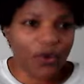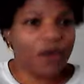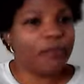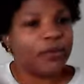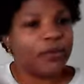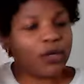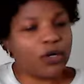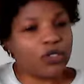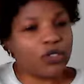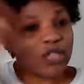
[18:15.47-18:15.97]

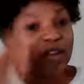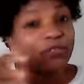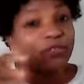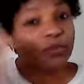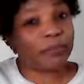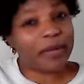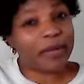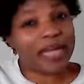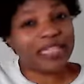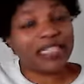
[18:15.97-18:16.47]
Because you have to
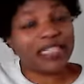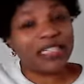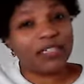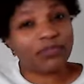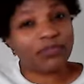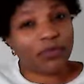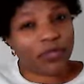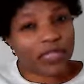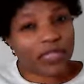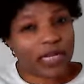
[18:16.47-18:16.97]
buy things
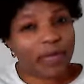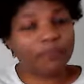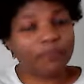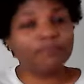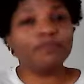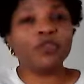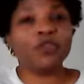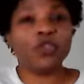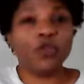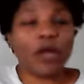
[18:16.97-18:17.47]
for them,
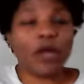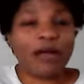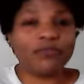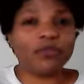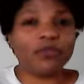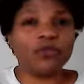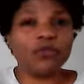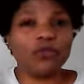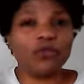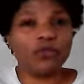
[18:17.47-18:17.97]
you have
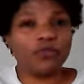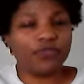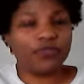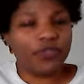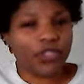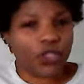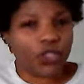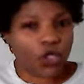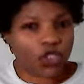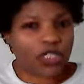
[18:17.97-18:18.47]
to
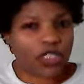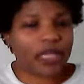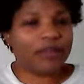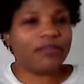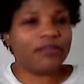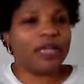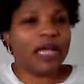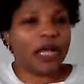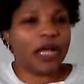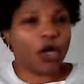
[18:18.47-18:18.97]
feed yourself,
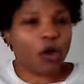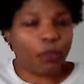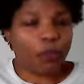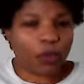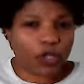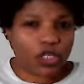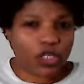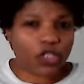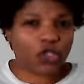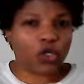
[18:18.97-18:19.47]

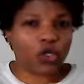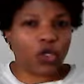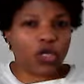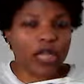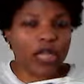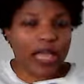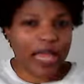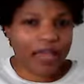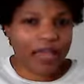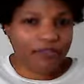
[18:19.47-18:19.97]
accommodation,
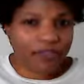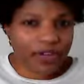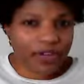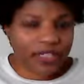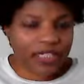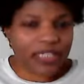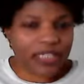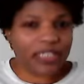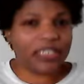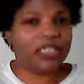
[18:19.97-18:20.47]

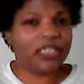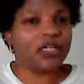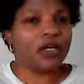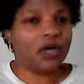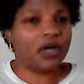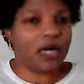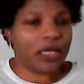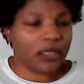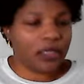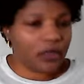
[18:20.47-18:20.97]
everything,
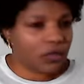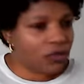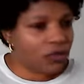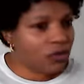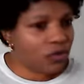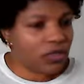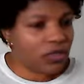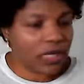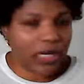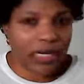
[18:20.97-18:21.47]
and all
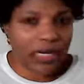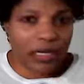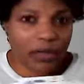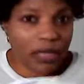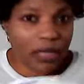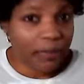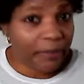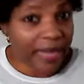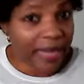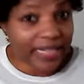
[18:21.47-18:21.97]
those,
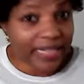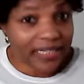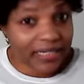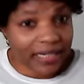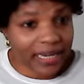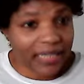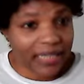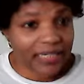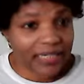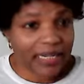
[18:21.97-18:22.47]
and buy
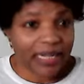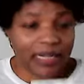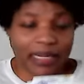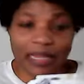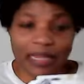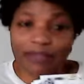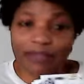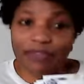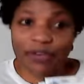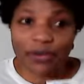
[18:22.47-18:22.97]
ticket and
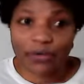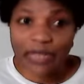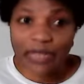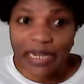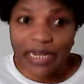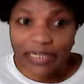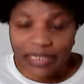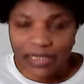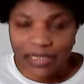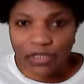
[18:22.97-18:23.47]
every other
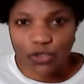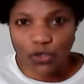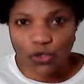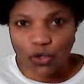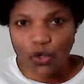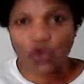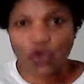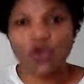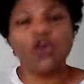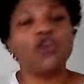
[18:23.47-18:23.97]
things.
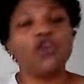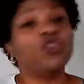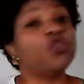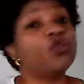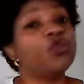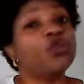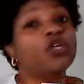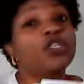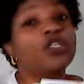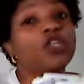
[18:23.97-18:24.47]

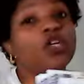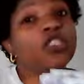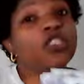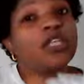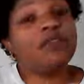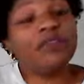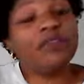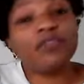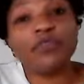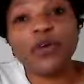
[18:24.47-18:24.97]
So your
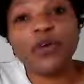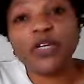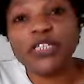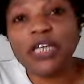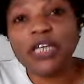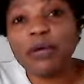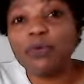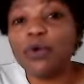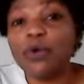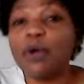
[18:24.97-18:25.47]
savings for a
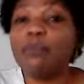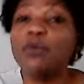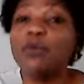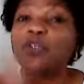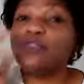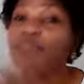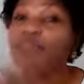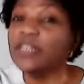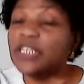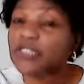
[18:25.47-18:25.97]
year will
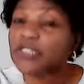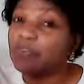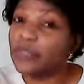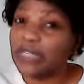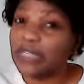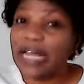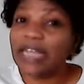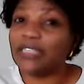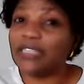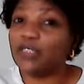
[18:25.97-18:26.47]
almost finish for
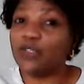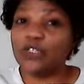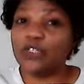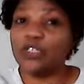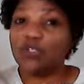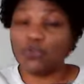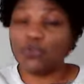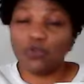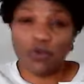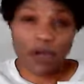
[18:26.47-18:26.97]
that journey
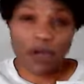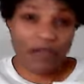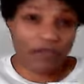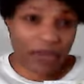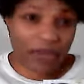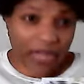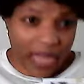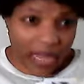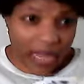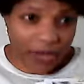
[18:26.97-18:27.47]
to
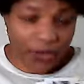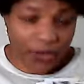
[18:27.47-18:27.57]
Africa.